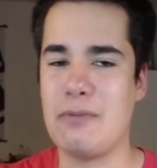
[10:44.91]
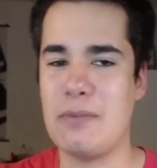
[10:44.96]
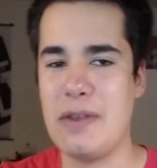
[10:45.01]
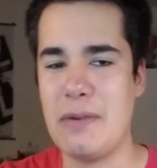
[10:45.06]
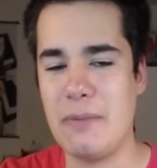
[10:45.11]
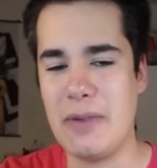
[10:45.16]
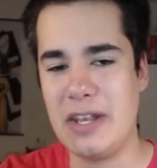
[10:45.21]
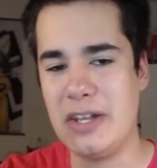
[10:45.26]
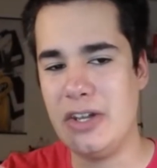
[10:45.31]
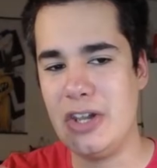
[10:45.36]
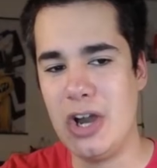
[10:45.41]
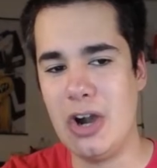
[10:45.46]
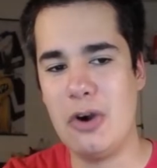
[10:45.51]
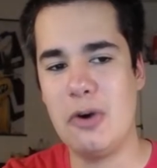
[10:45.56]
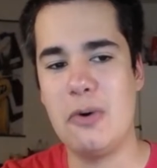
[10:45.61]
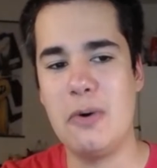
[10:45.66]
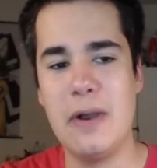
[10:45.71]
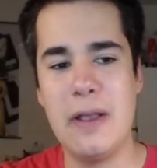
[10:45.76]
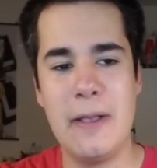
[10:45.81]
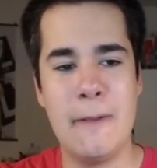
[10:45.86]
We
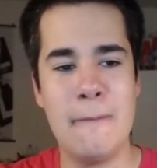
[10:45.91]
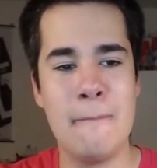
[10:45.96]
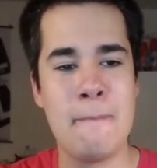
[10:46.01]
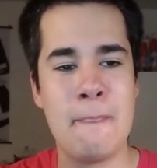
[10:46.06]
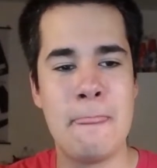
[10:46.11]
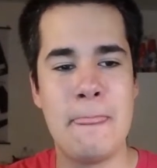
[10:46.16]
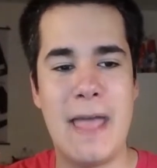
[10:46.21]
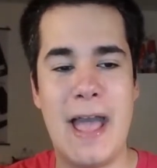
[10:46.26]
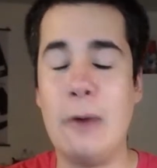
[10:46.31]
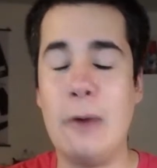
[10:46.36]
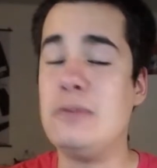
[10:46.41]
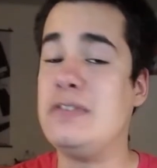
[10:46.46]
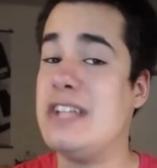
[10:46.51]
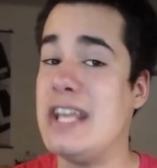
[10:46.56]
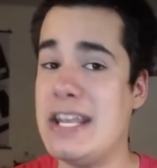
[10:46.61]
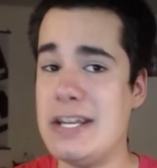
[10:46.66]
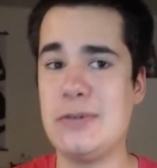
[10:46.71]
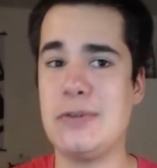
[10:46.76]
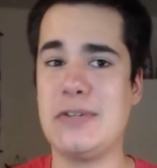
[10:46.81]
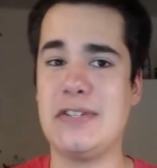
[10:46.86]
know how
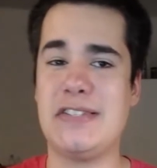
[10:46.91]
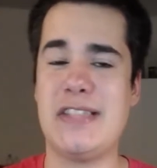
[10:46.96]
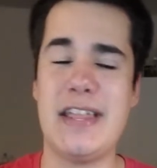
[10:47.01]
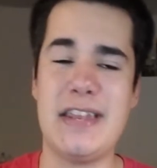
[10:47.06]
dangerous